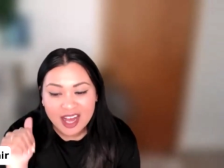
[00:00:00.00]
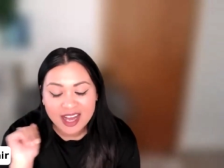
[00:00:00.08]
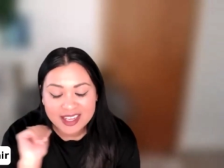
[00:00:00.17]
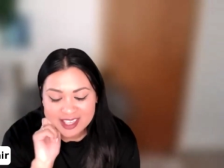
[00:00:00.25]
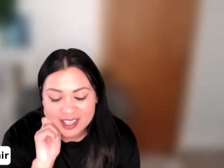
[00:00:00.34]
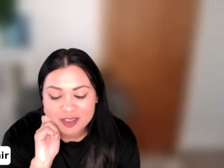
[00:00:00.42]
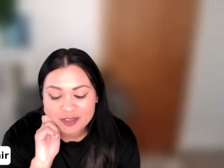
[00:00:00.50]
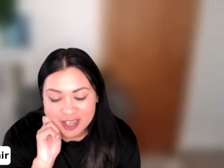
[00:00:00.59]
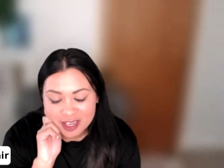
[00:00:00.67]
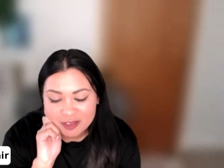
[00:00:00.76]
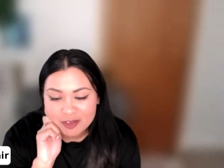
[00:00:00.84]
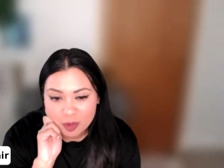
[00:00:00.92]

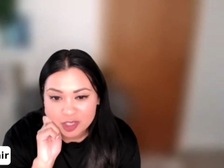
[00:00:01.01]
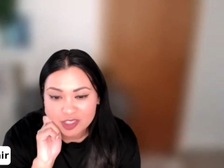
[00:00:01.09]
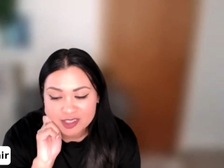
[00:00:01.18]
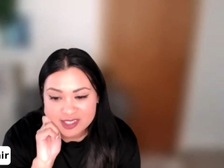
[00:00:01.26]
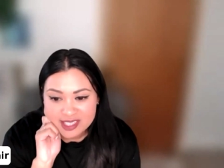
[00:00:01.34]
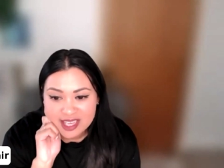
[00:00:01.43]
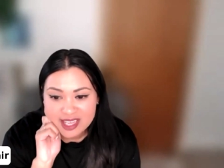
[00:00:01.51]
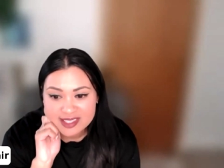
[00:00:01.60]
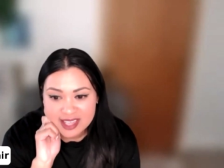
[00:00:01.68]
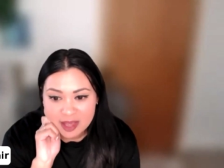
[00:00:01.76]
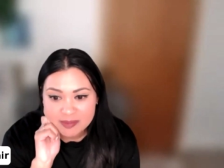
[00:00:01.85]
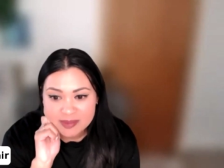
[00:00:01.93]
identifying for your
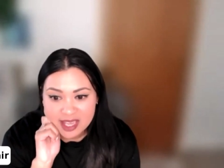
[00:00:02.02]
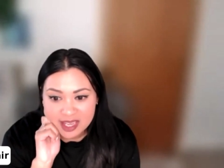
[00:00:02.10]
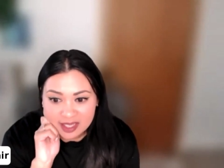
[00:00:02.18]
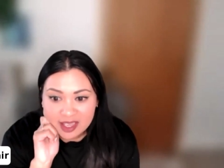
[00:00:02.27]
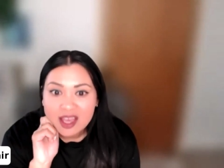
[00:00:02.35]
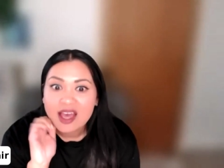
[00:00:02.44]
CSMs, like,